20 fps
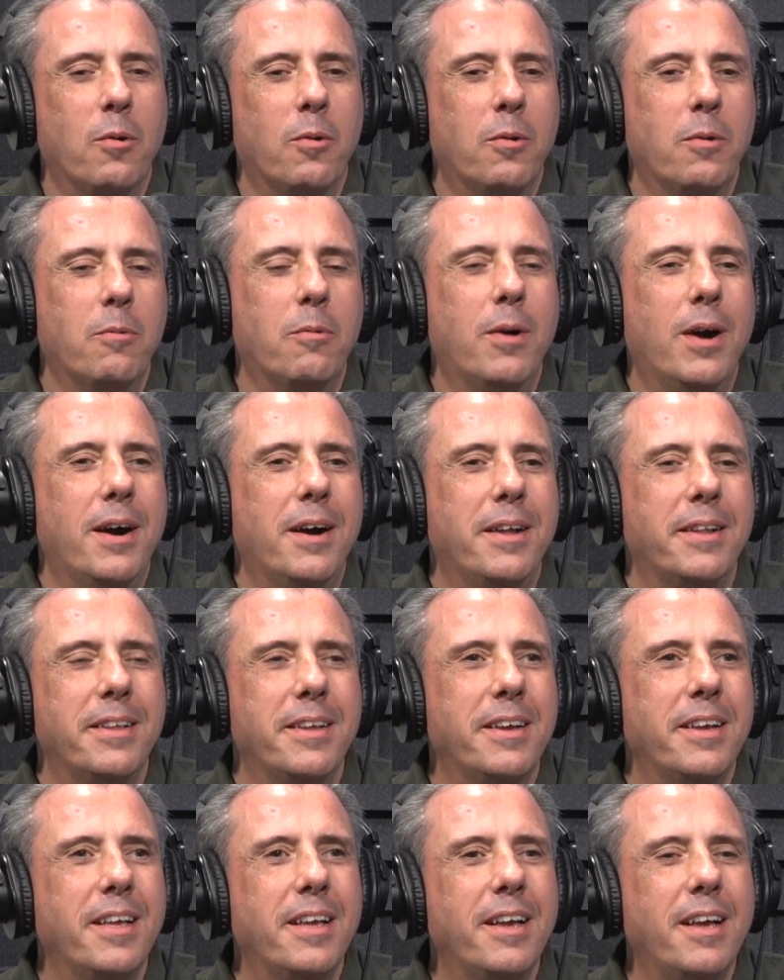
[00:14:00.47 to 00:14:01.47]
Well,
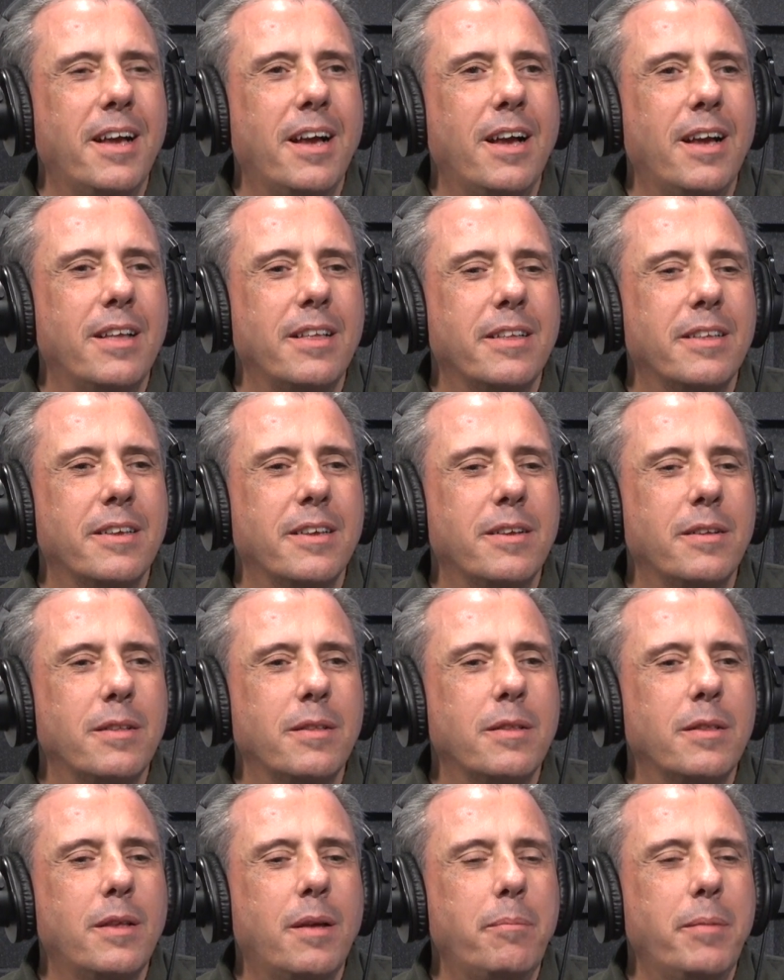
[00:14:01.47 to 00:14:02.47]

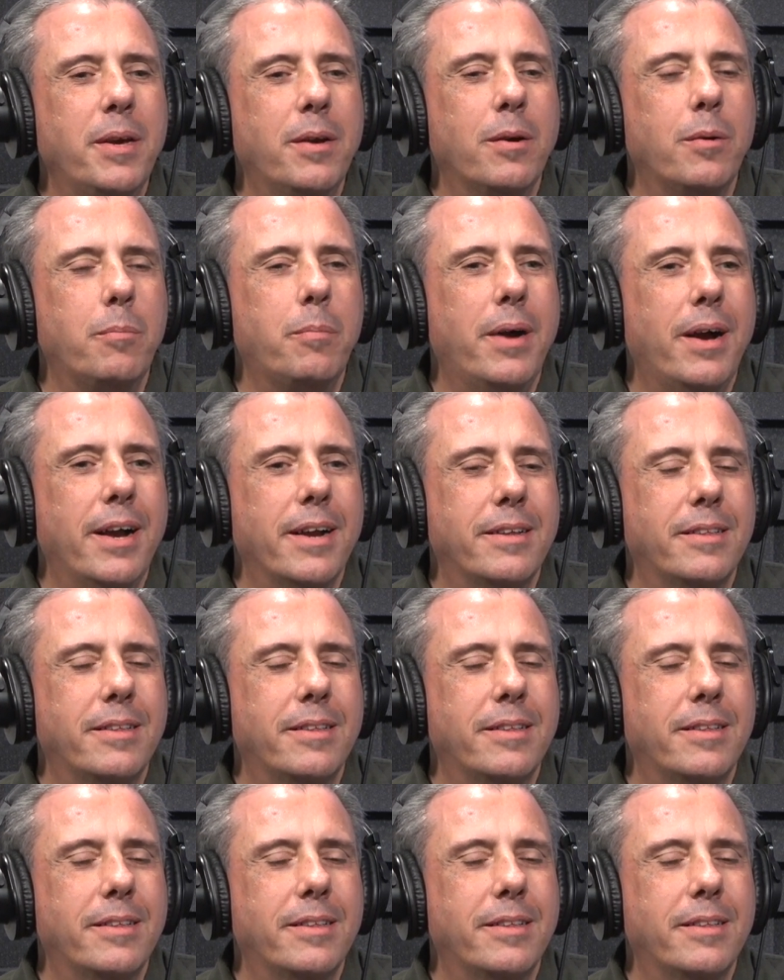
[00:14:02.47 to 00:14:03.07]
let me go back